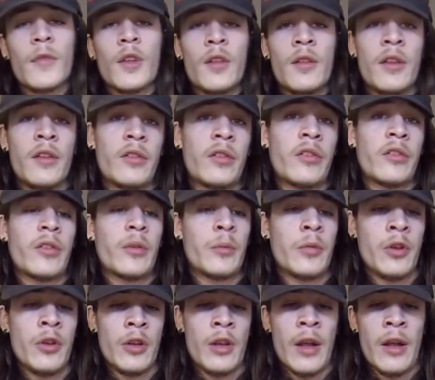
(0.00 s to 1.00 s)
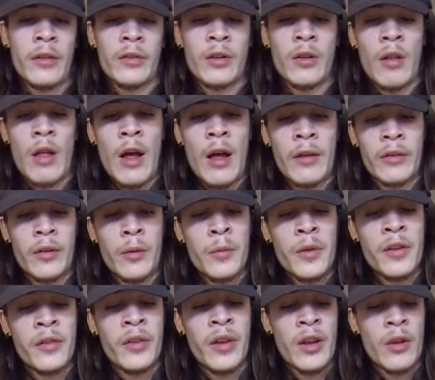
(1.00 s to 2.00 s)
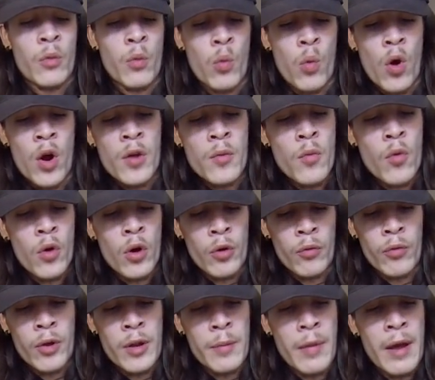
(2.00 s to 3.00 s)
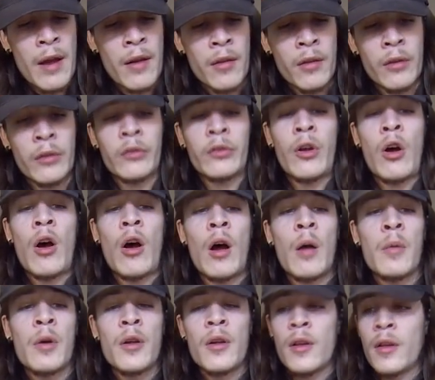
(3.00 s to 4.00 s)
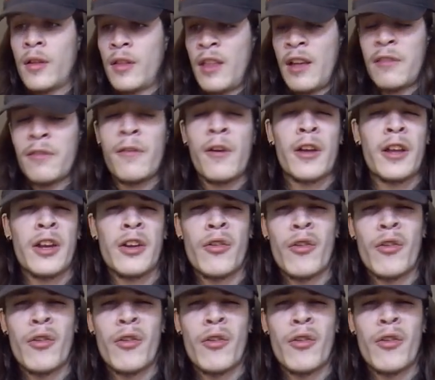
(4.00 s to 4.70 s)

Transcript: this is some good ass glass. I'm gonna take one more rip out of the Zob. That fucking